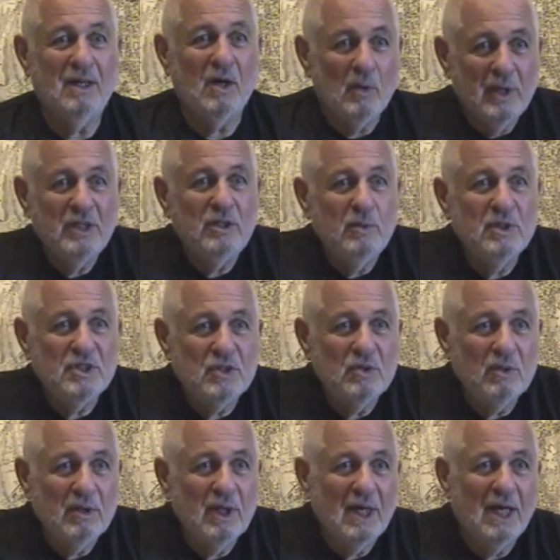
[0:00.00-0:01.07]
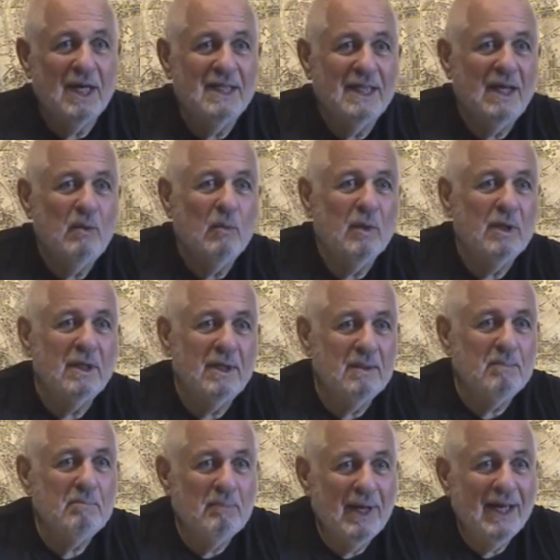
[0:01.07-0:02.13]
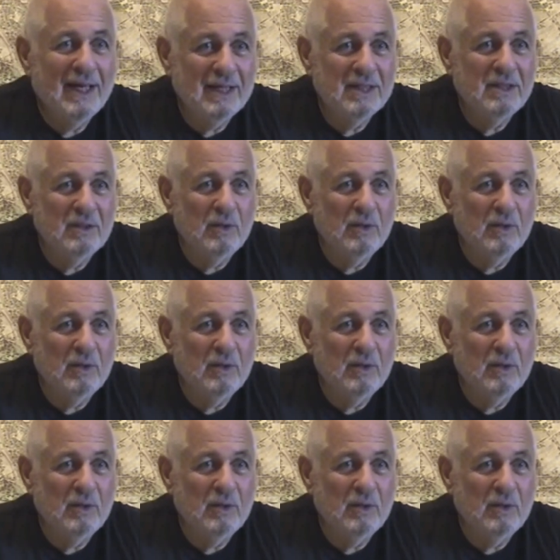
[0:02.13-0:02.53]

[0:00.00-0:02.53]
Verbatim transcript: go into his story and they want him back